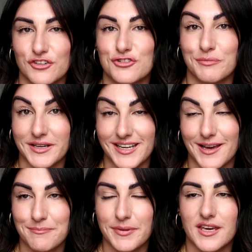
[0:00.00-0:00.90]
social
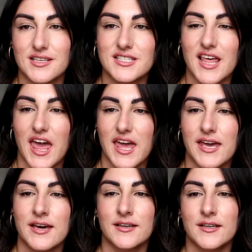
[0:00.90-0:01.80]
media because
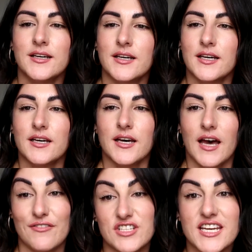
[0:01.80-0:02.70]
they
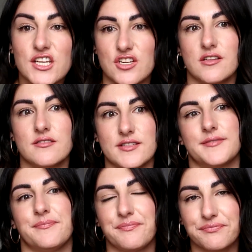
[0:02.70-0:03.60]
have
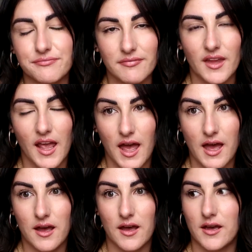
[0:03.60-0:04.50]
addictions.
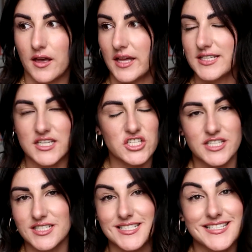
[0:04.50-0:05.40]

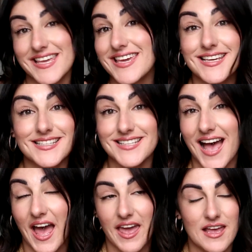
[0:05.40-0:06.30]
Addiction is a disease.
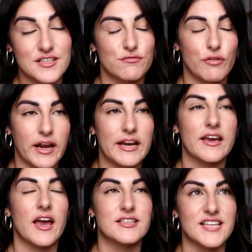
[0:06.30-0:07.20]

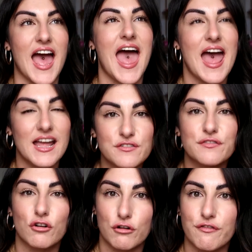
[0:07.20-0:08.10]
It's a head
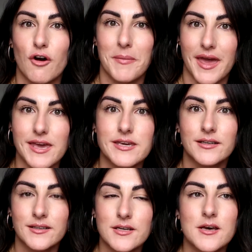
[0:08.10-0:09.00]
fuck for me,
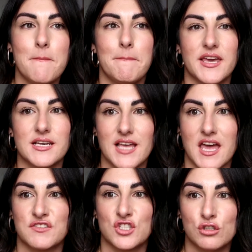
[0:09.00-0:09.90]
because I
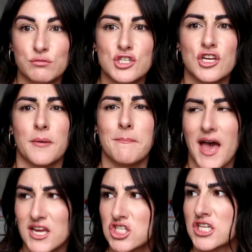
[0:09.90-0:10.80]
have so much
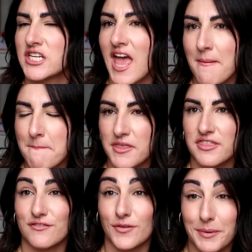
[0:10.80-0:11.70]
compassion and
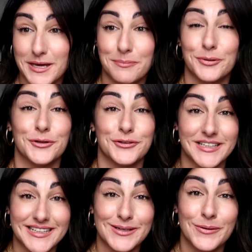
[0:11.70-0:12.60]
empathy for people
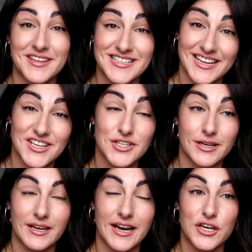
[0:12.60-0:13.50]
dealing with
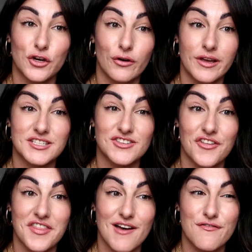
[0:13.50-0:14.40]
addiction, and I know it's
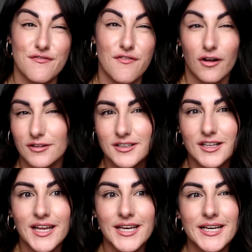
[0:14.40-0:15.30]
not their
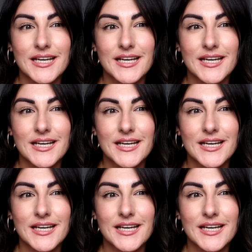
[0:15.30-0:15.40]
fault,